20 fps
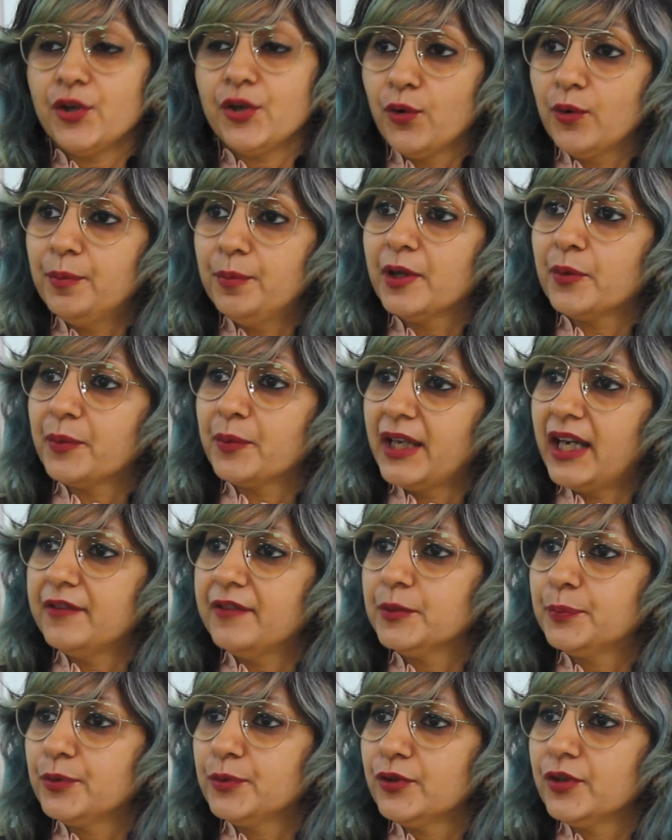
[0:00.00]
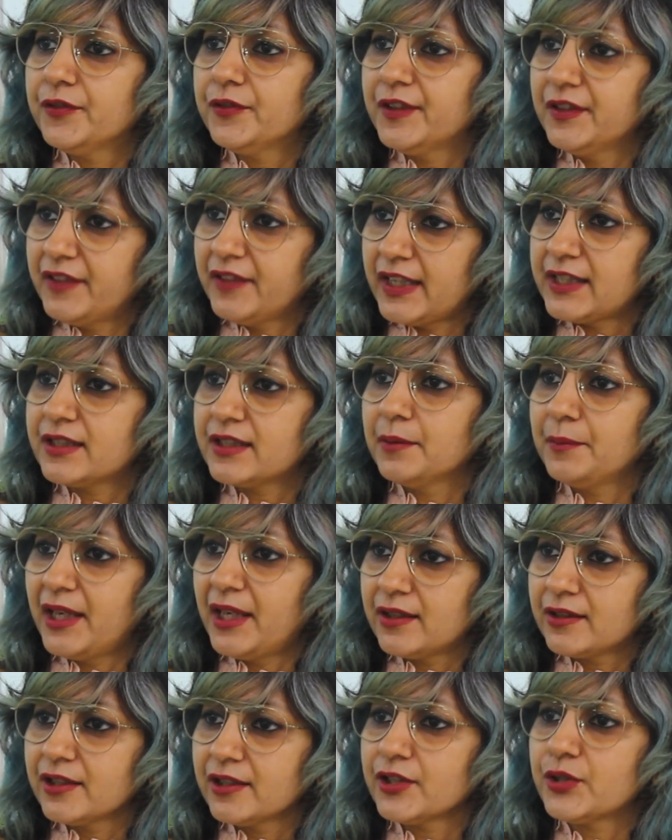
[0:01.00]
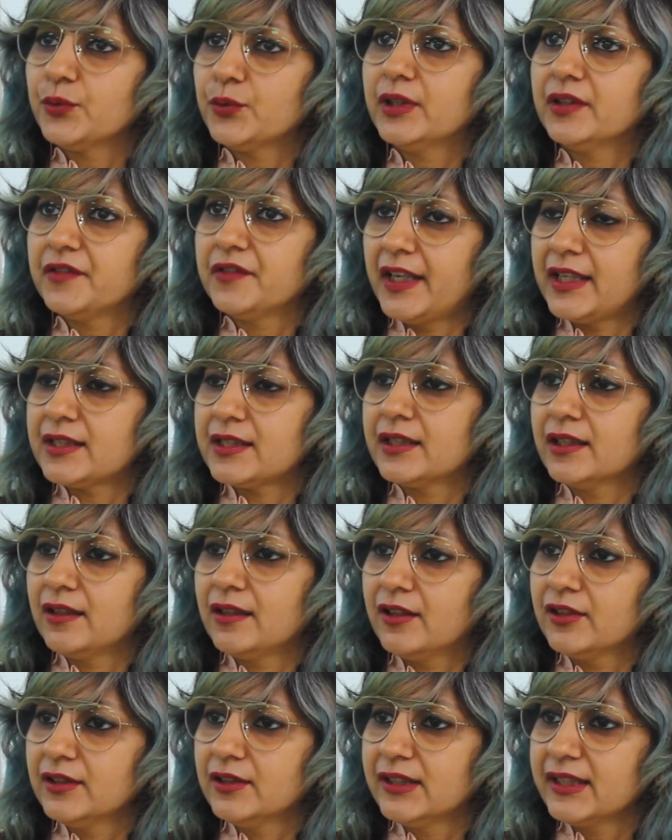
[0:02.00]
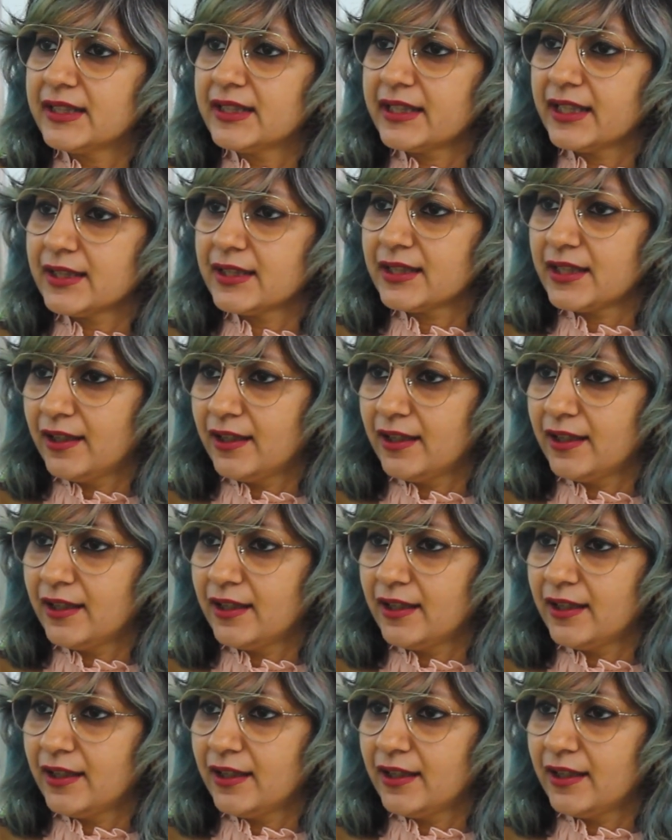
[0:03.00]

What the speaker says: No, but we have a pool of investor mentors who invest in our early stage